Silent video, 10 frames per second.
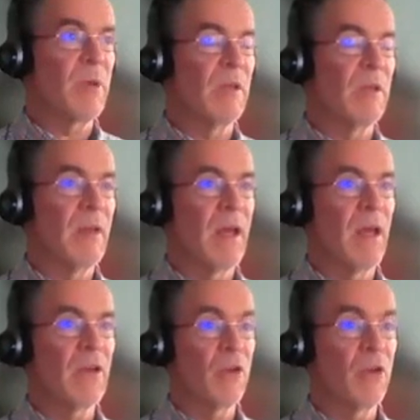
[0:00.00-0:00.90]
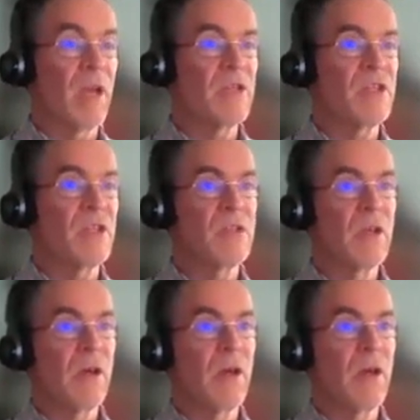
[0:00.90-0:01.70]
been curated